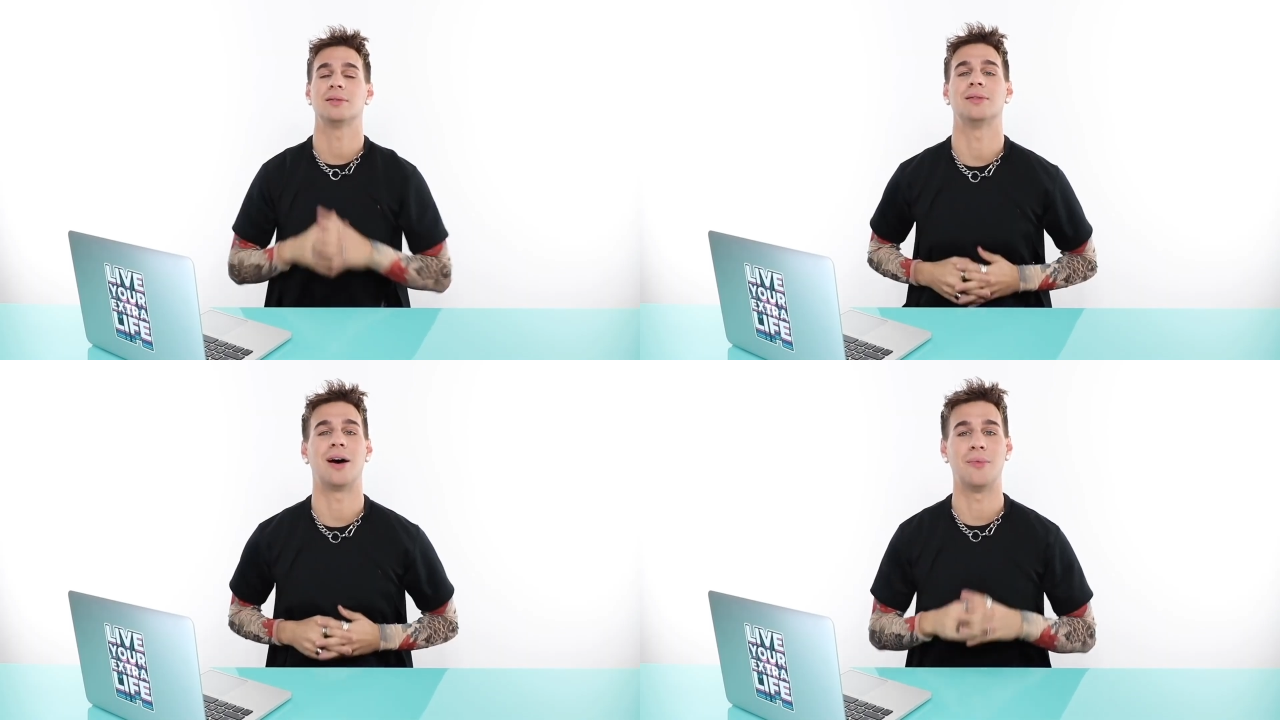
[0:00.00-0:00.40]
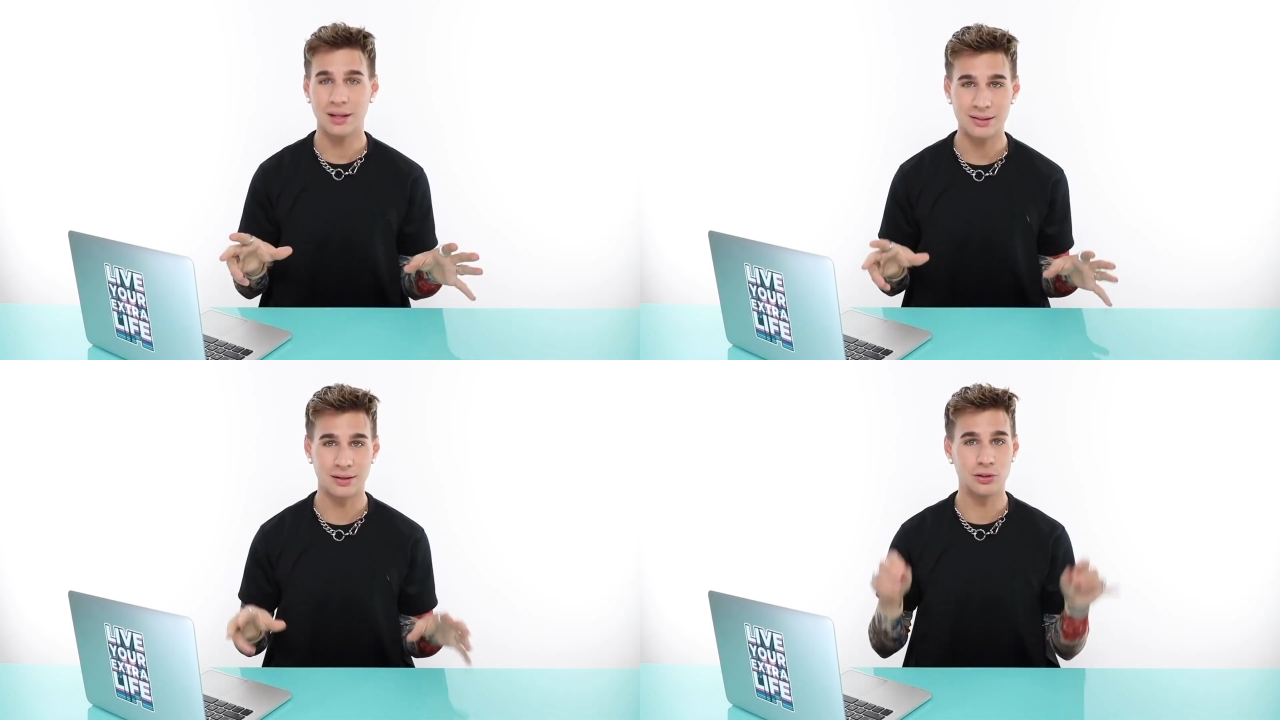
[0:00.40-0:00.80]
No,
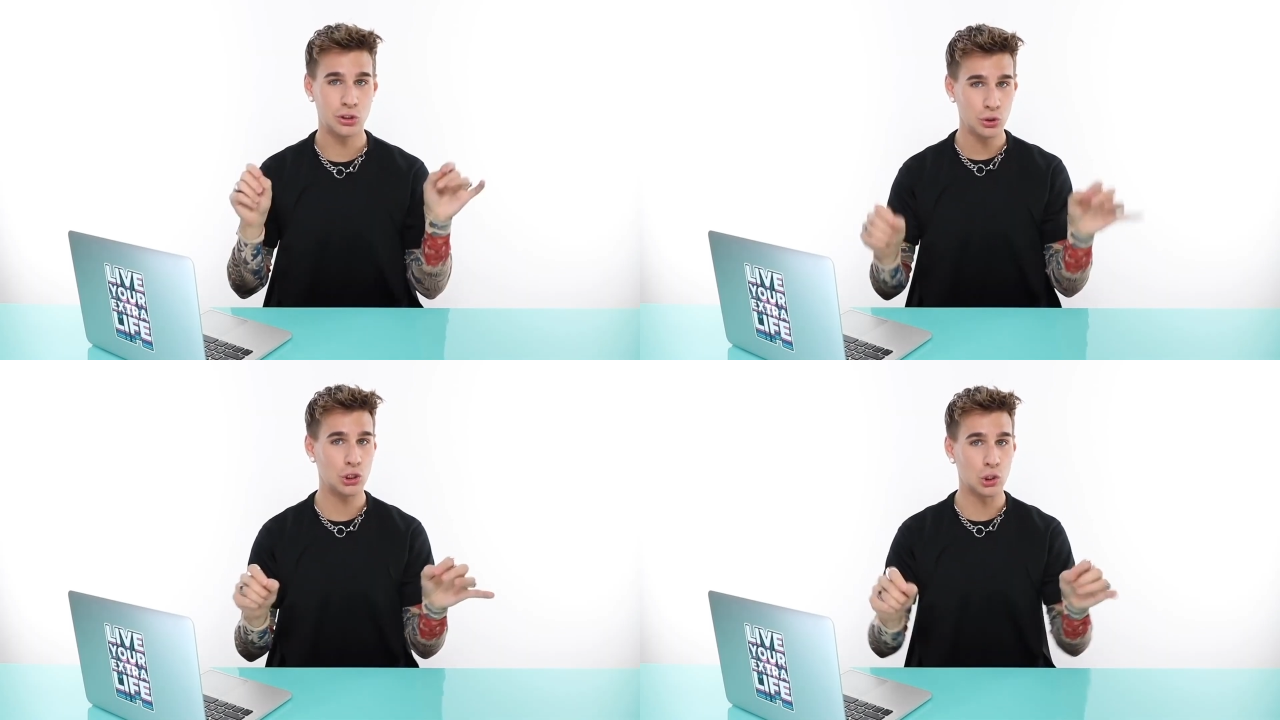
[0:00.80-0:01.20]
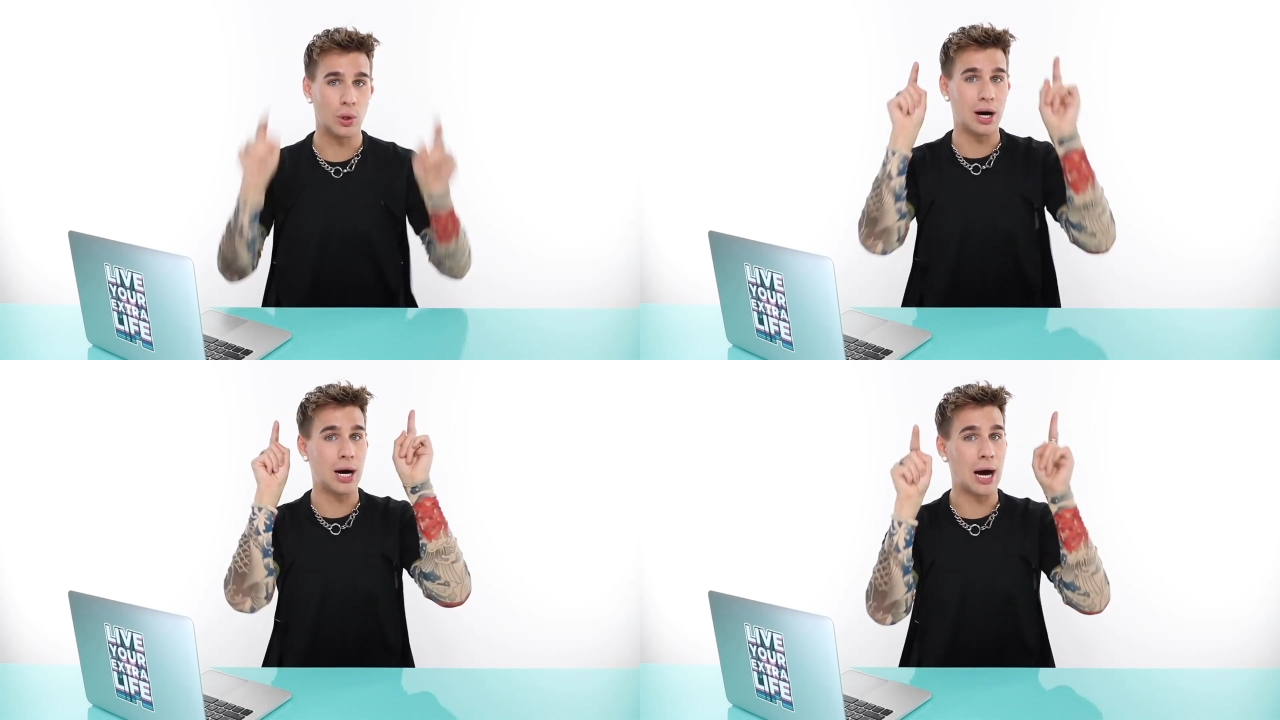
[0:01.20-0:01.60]
listen, do
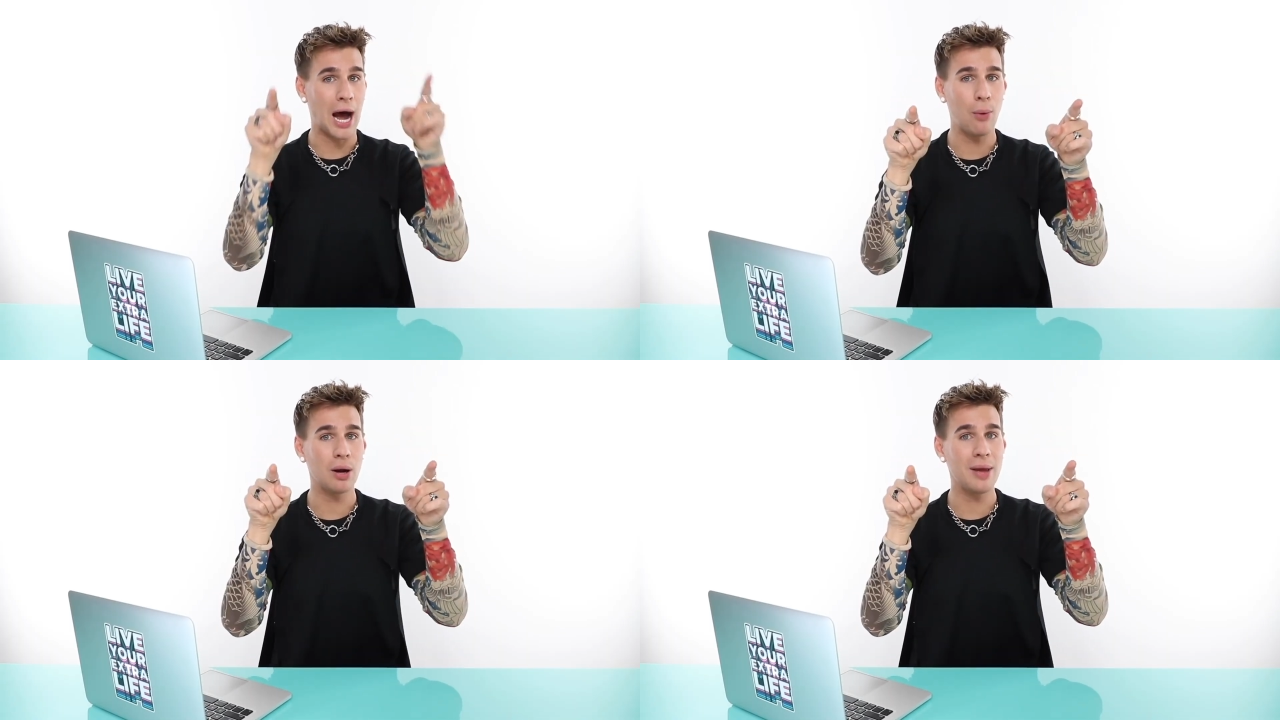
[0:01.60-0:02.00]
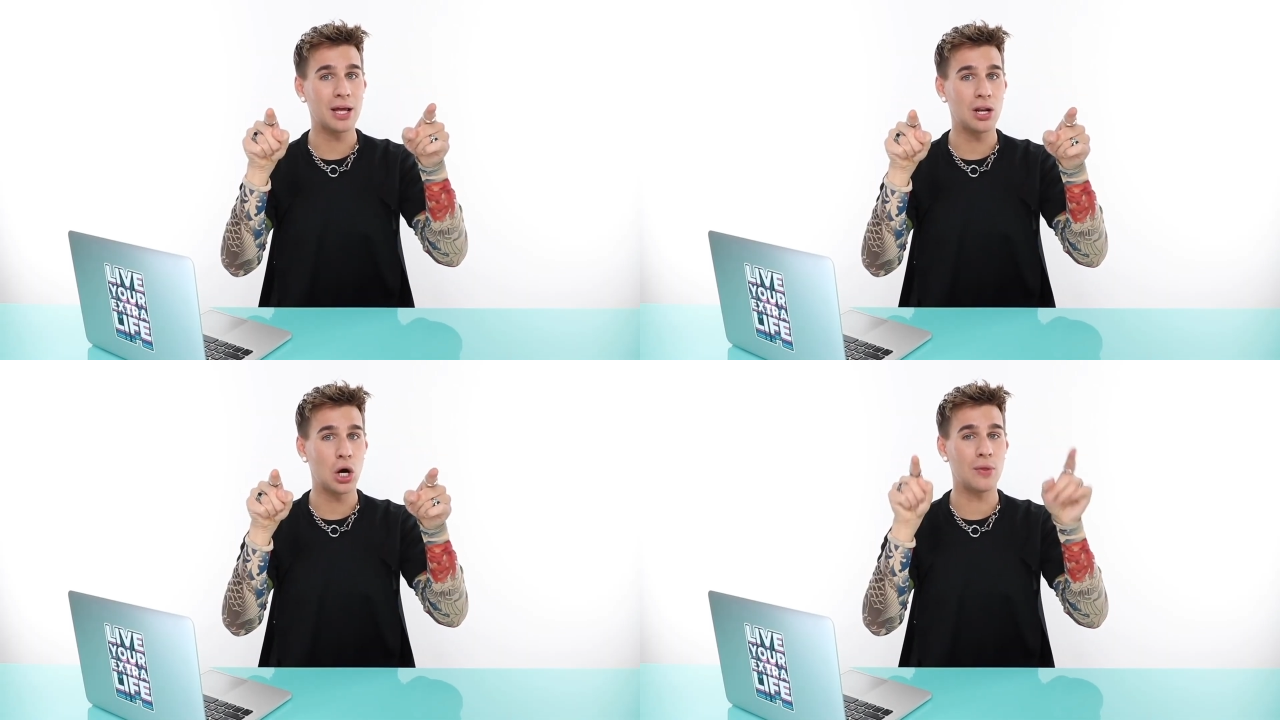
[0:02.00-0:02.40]
you. I want to make
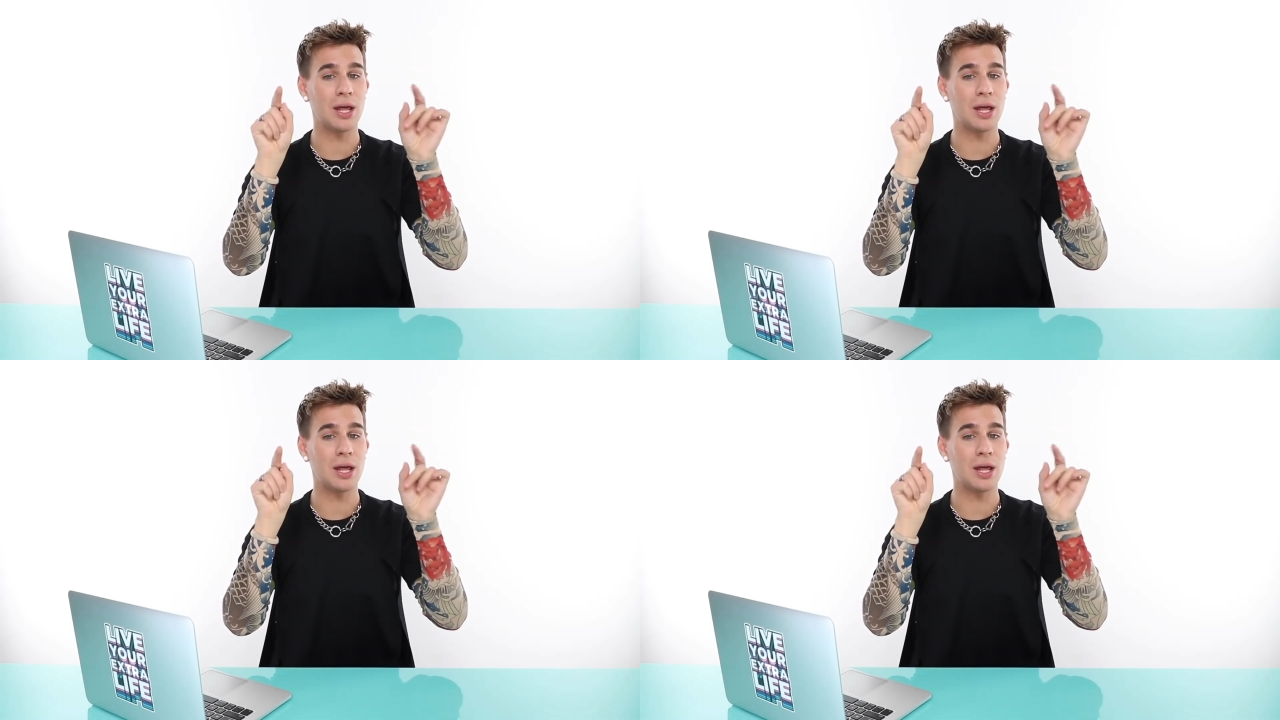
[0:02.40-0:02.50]
it known